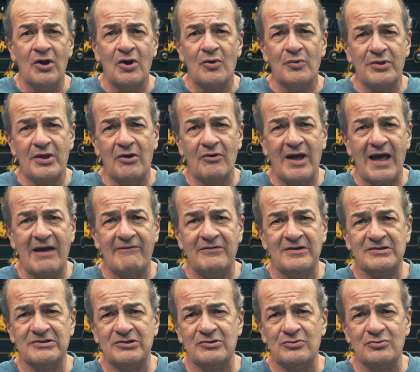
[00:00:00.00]
without
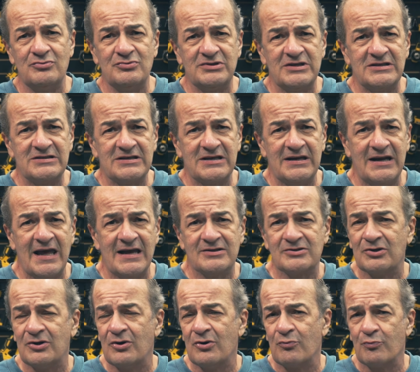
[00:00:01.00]
having to
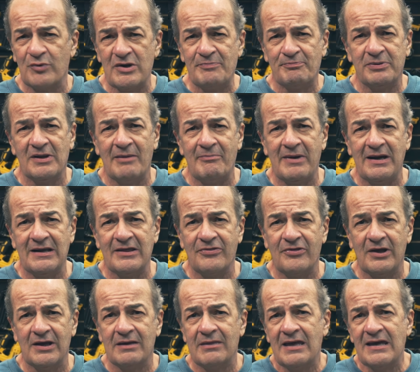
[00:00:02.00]
disconnect or re-plumb anything.